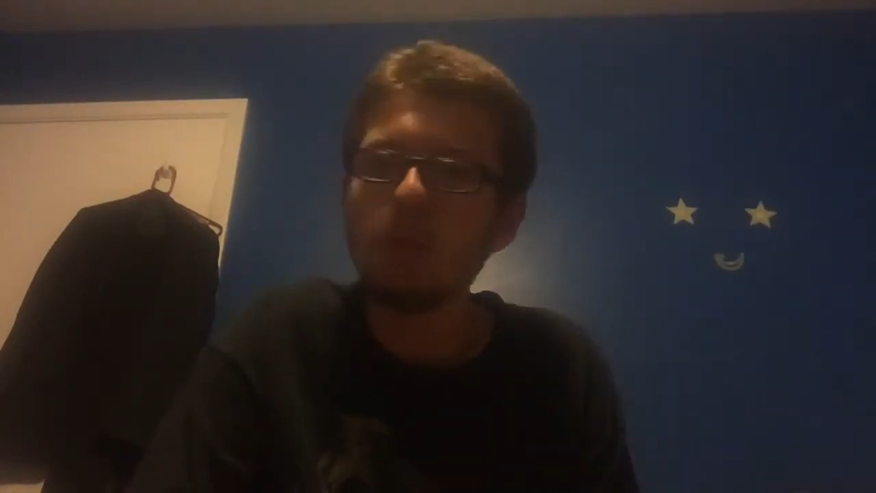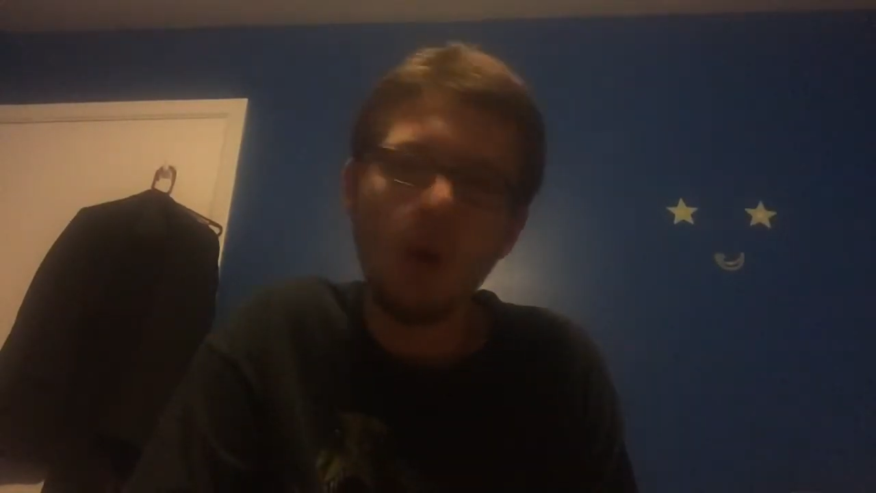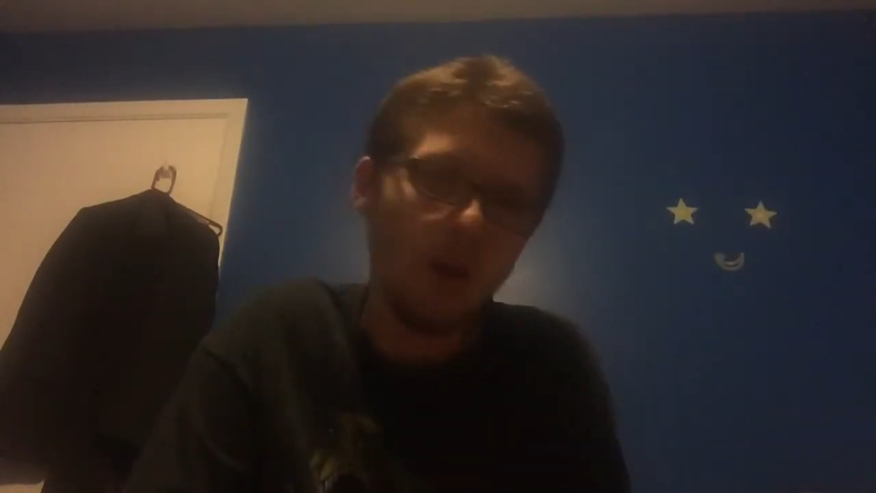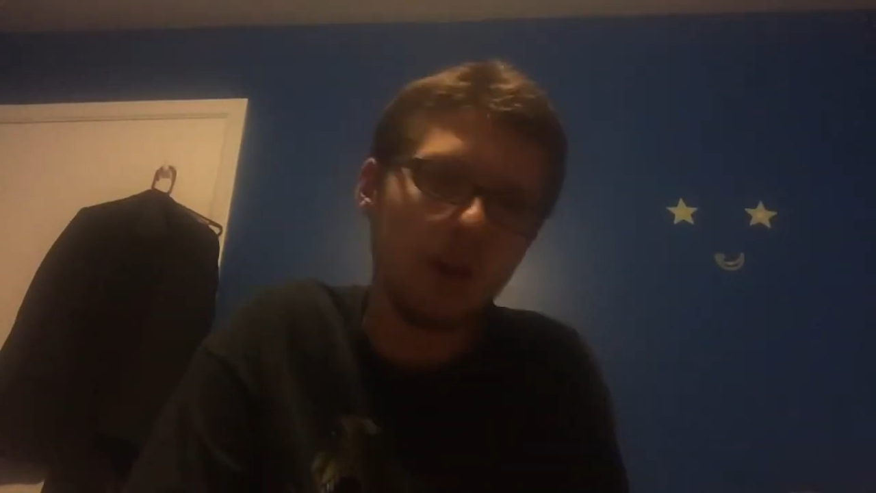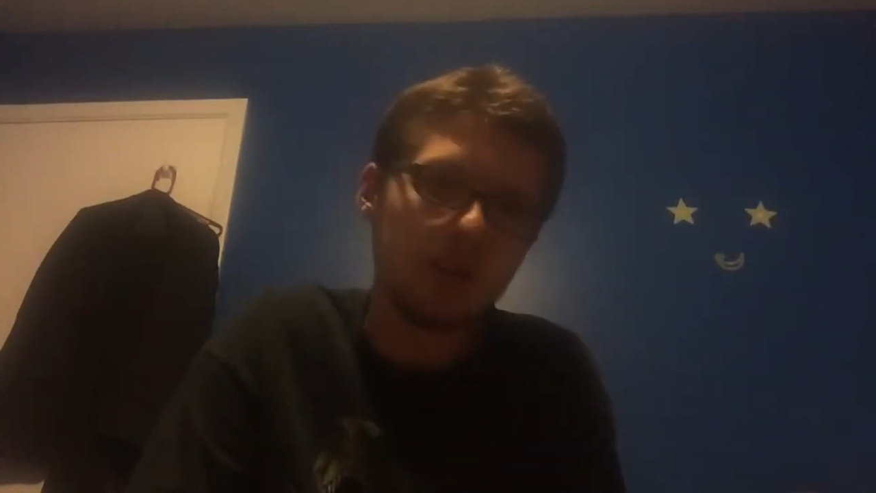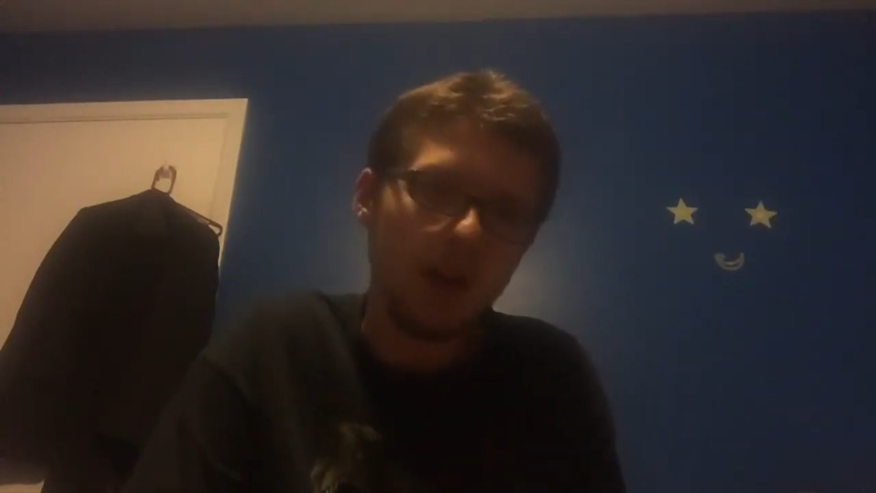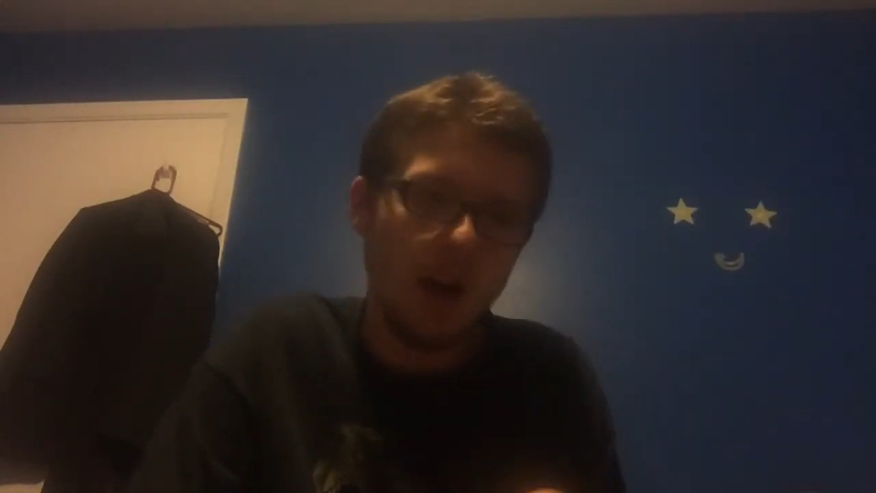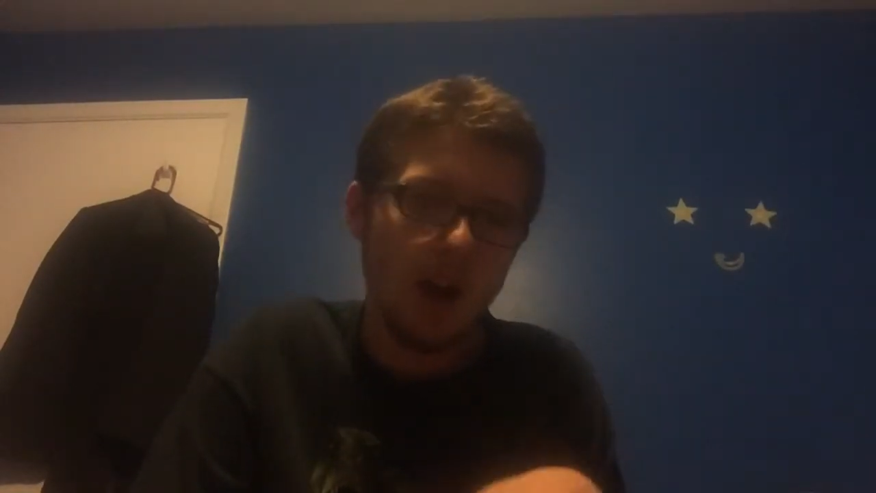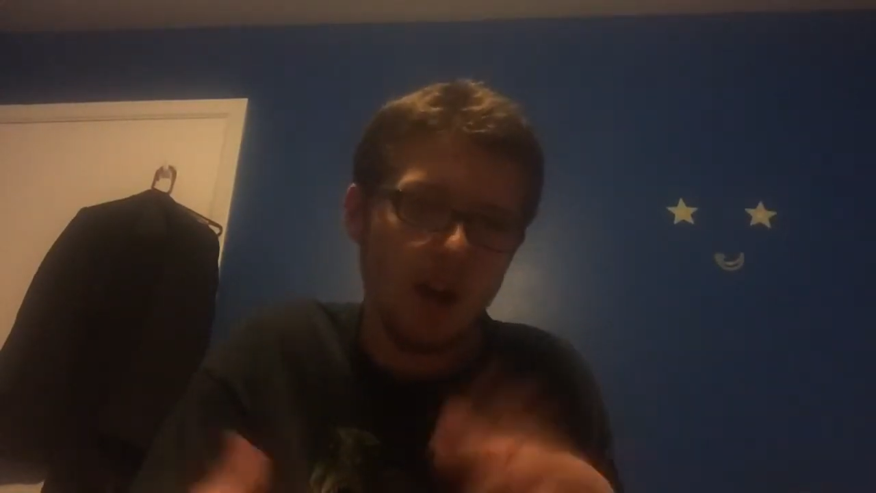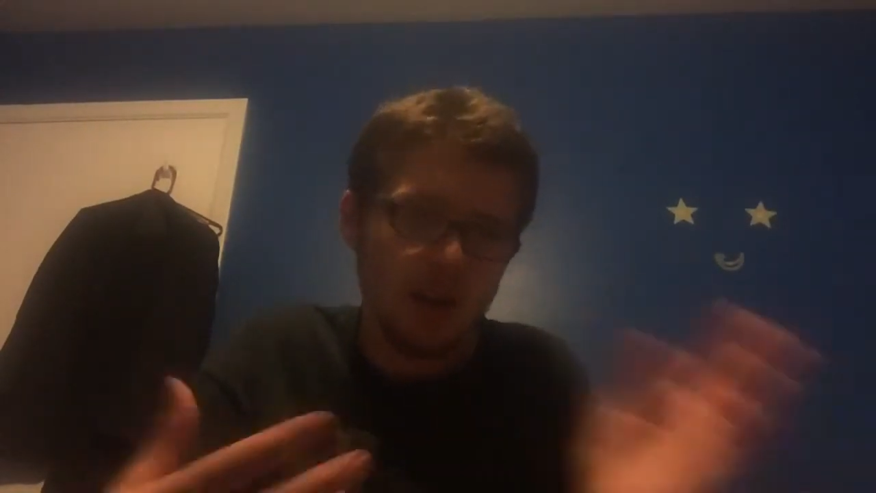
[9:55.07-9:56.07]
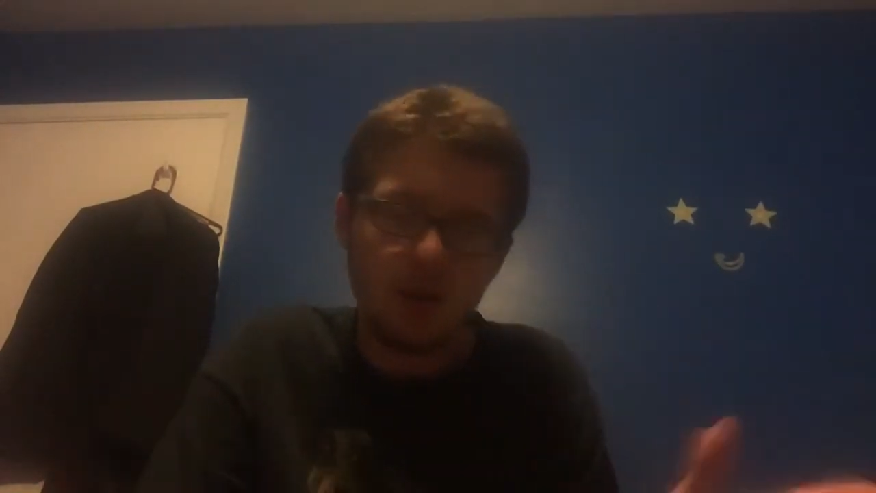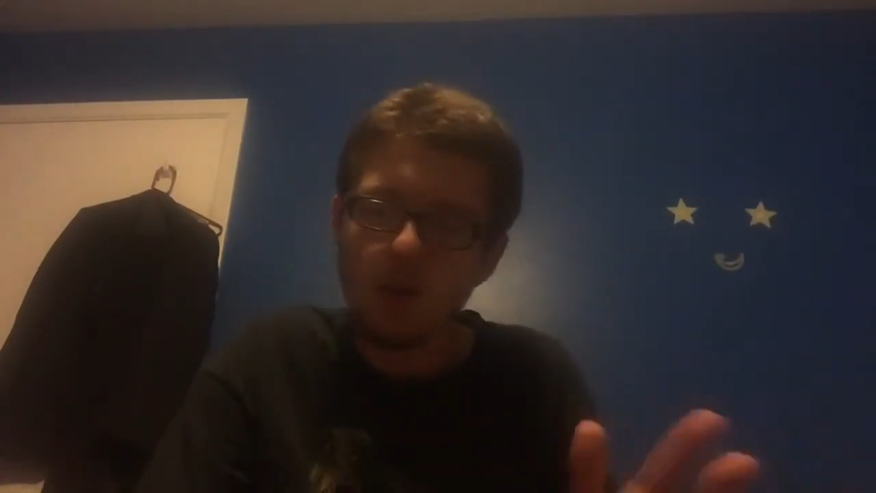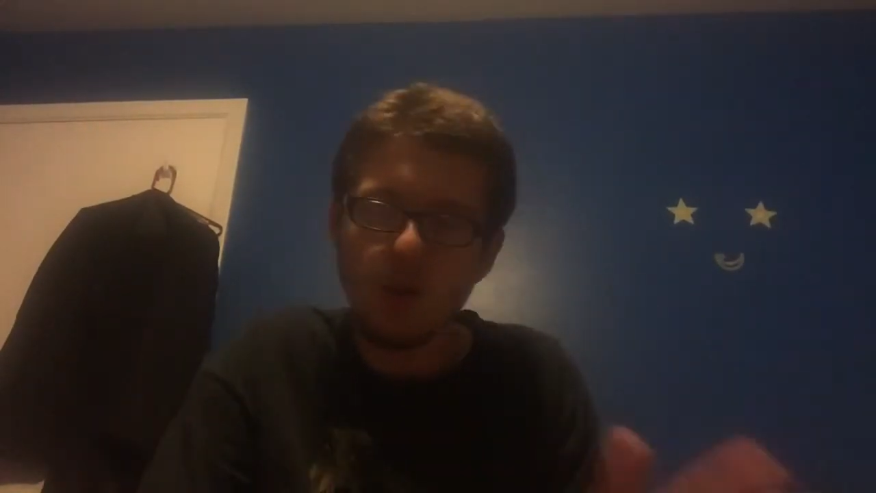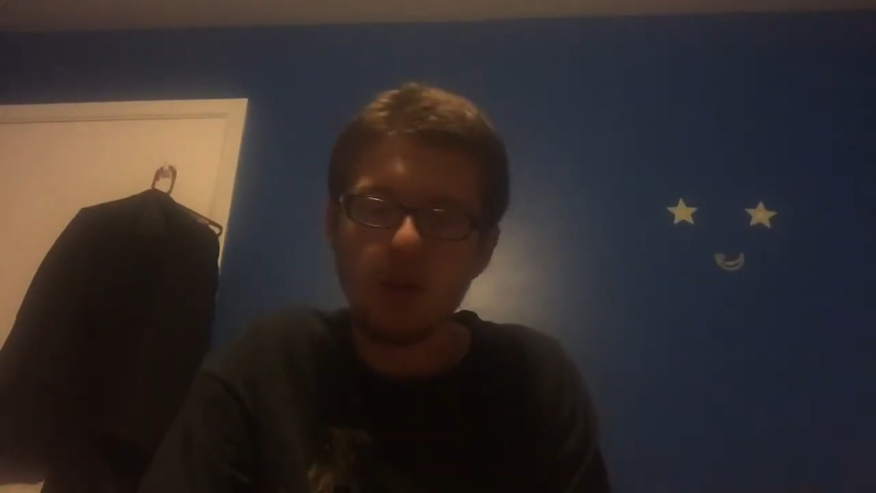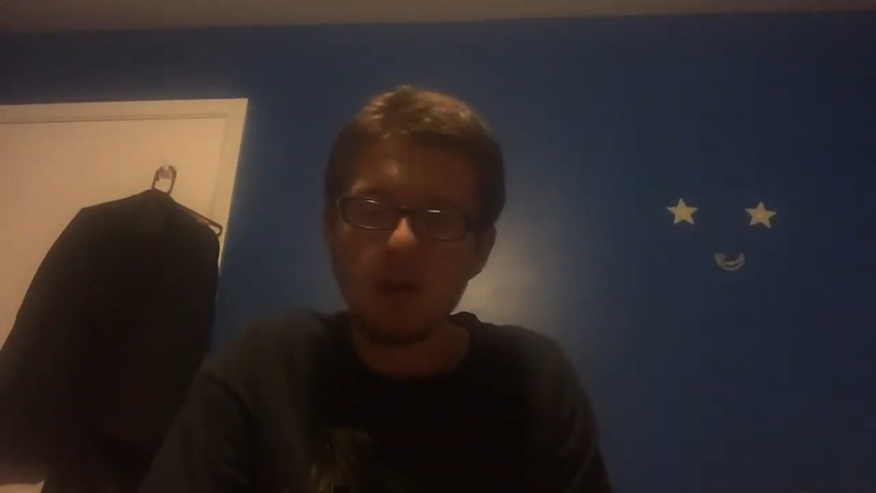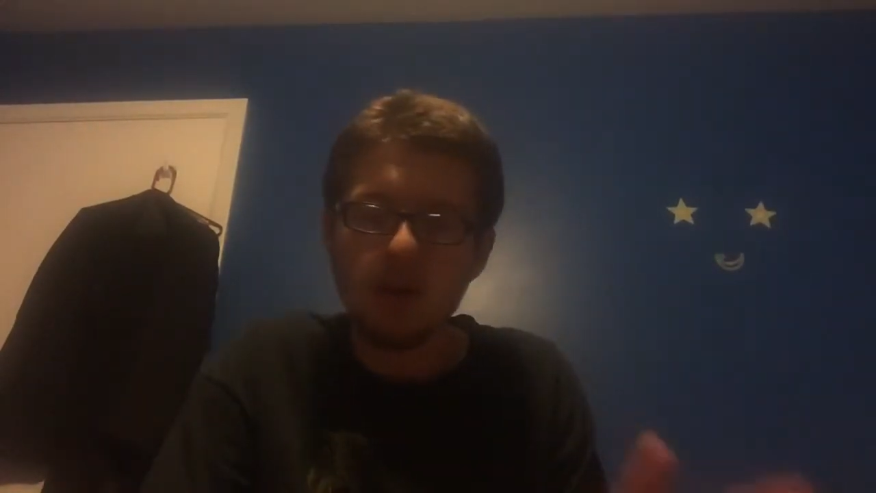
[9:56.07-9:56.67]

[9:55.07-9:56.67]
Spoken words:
point on going,